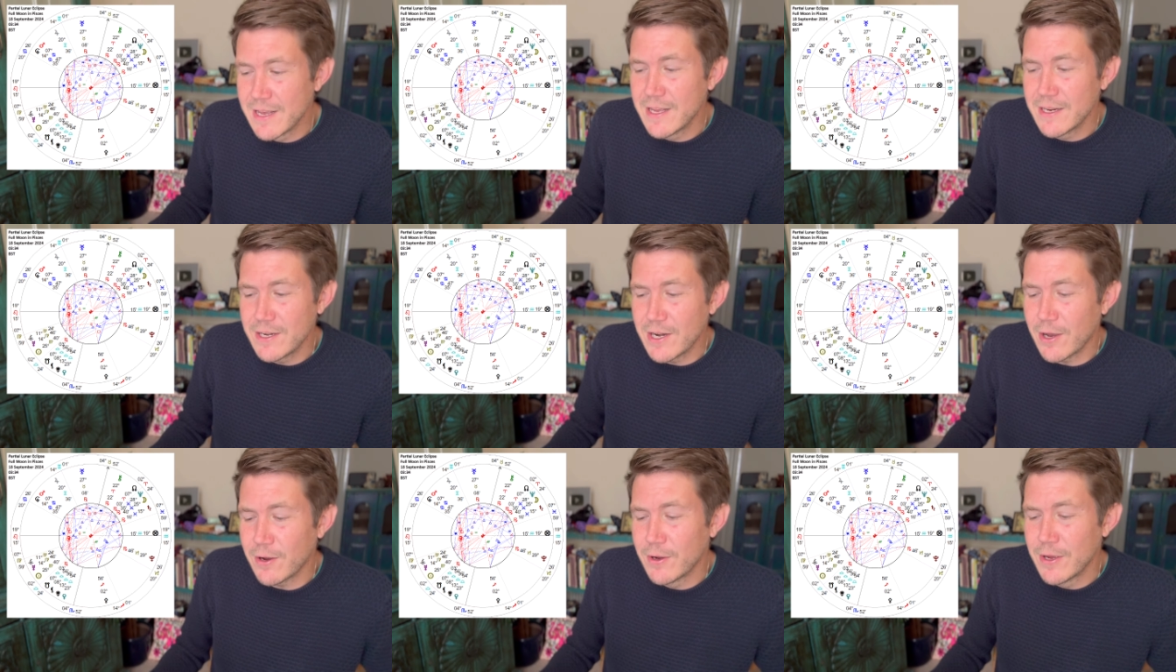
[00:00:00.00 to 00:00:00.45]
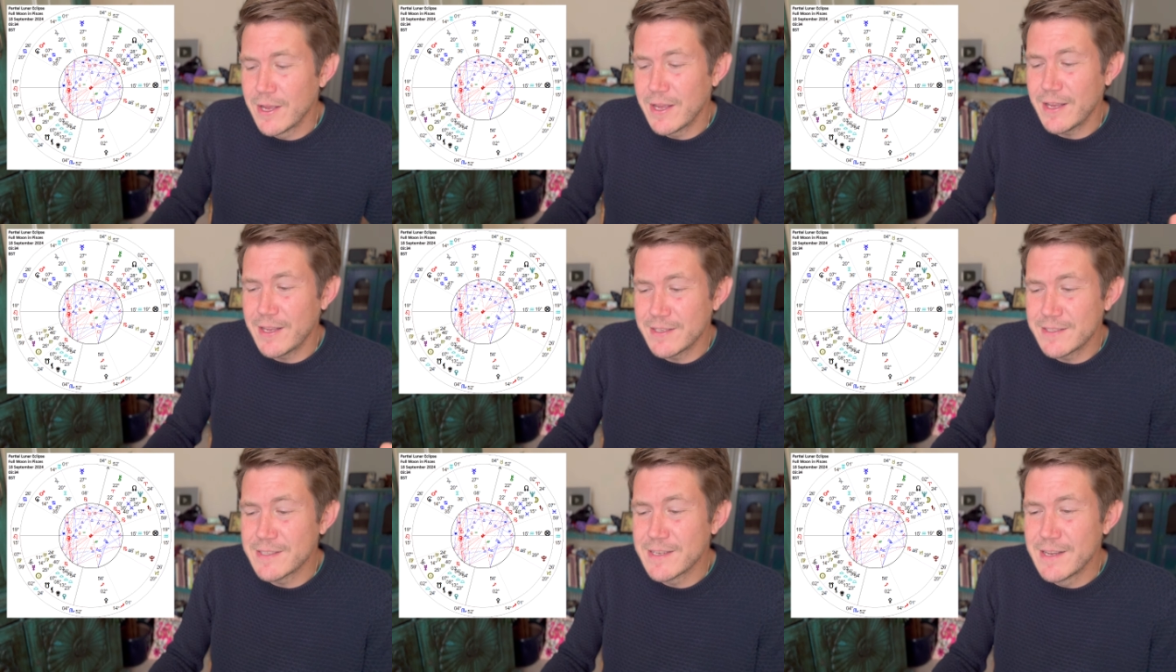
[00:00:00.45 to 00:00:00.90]
No,
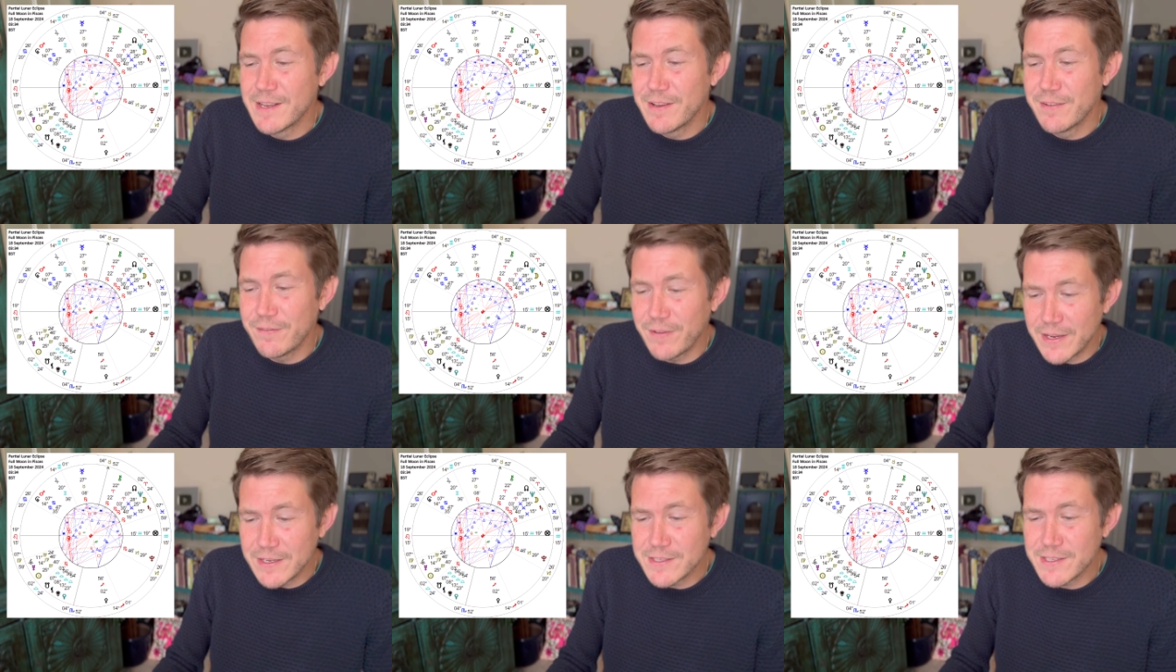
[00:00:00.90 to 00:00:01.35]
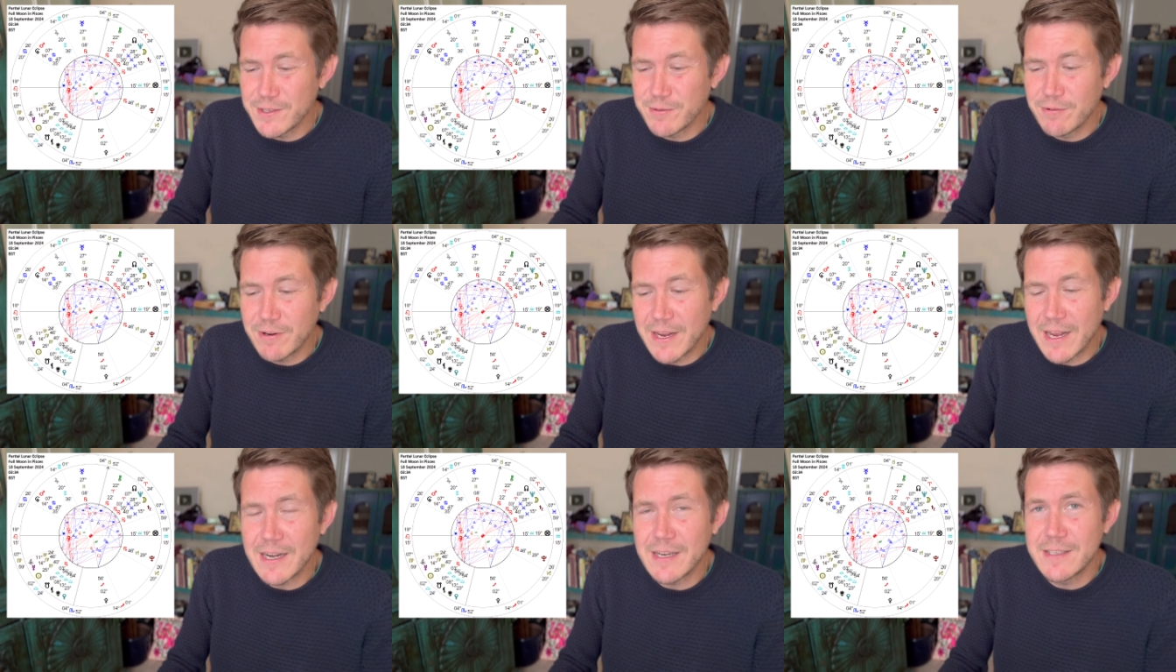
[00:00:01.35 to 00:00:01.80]
it's facing
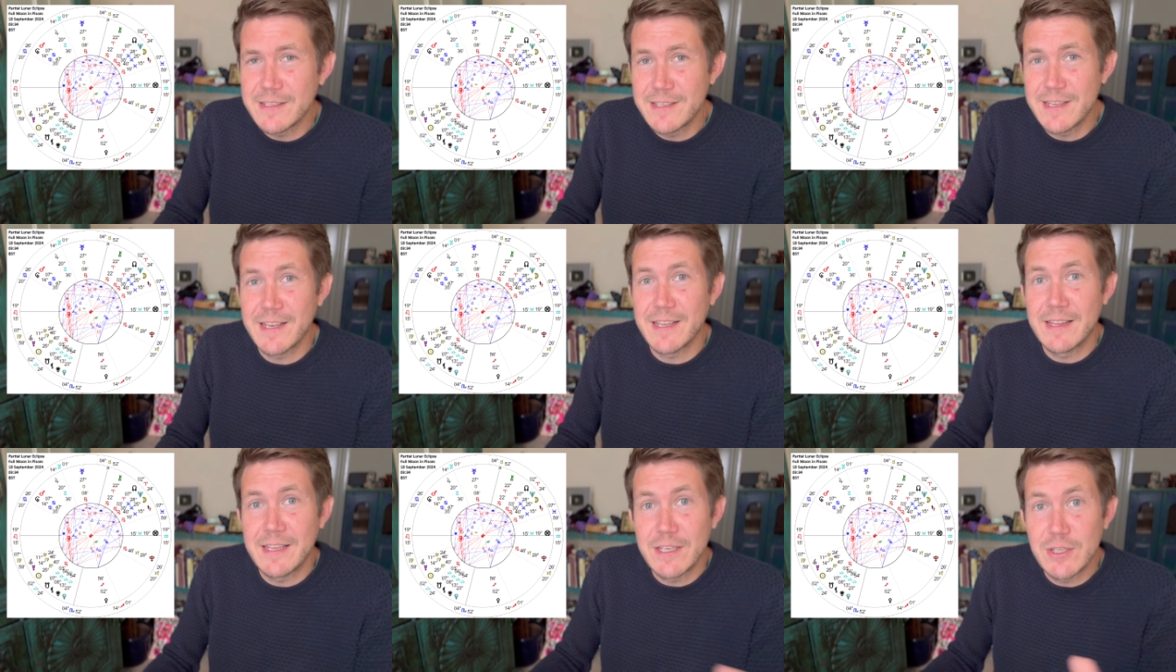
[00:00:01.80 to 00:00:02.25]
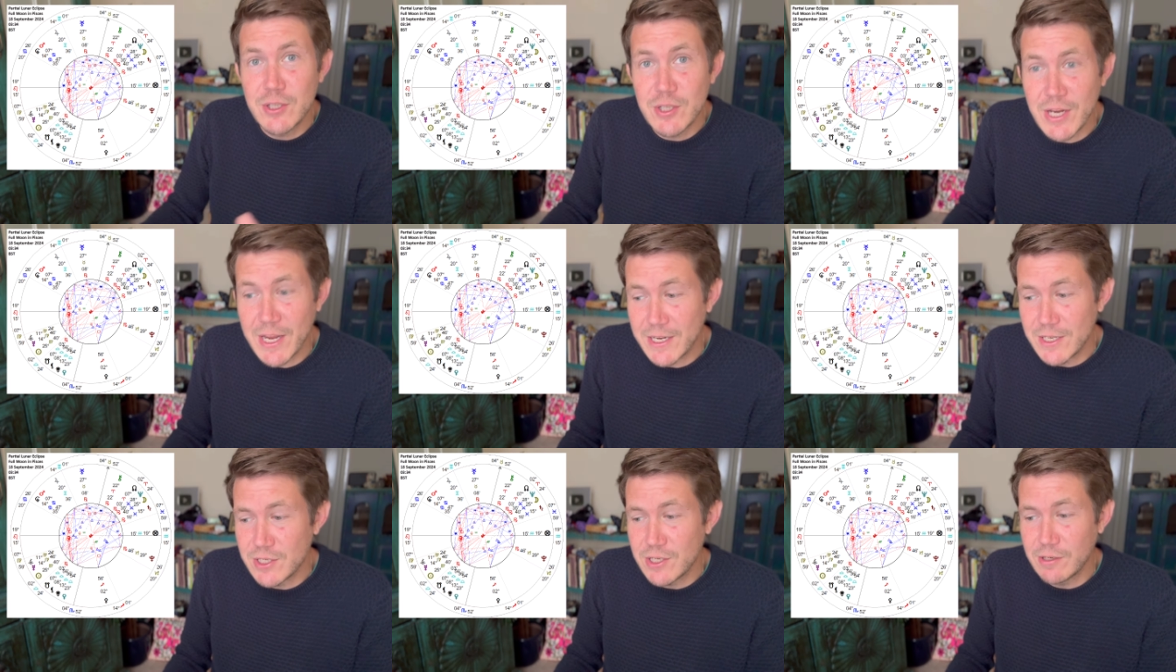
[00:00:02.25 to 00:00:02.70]
reality and then
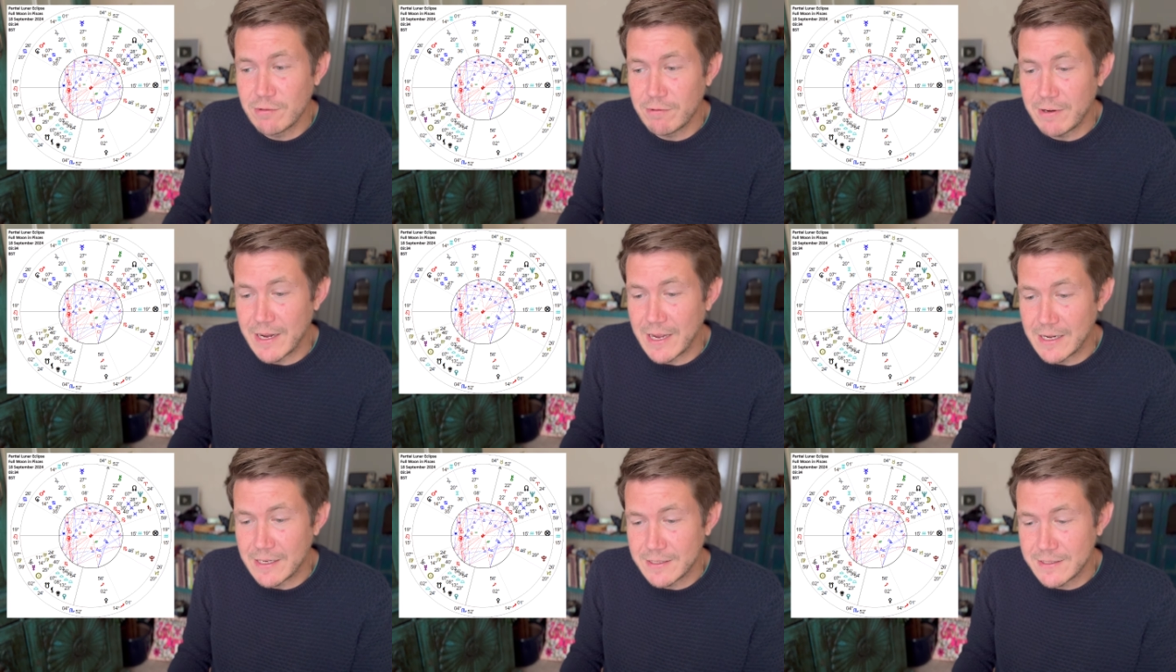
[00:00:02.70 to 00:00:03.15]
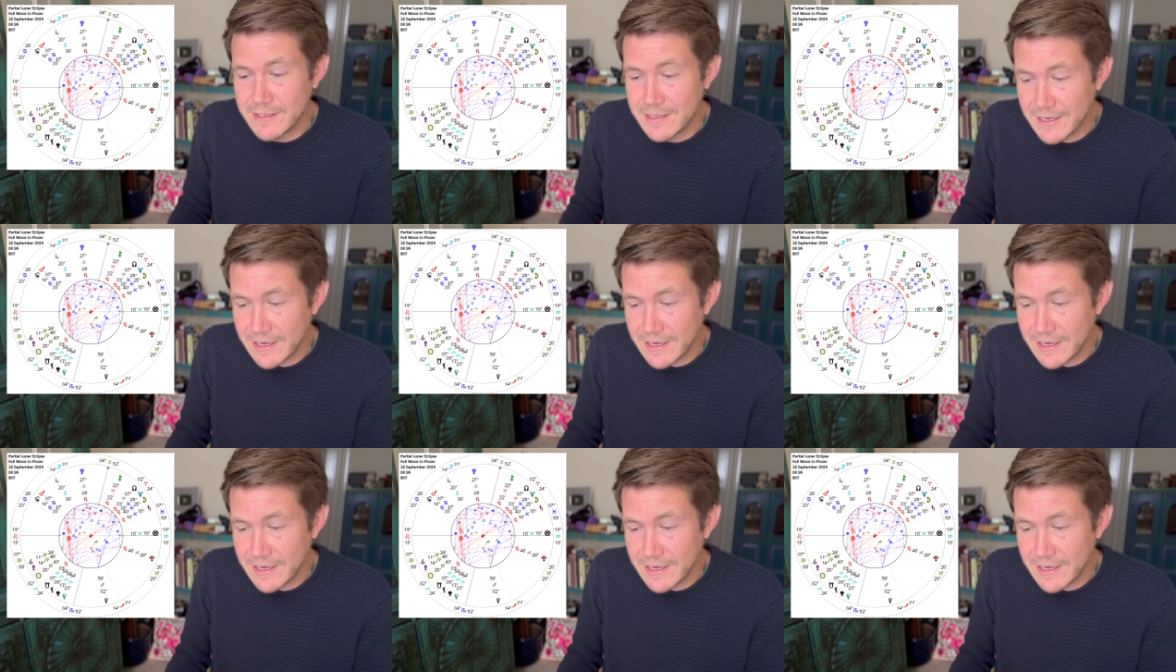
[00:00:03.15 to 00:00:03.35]
changing reality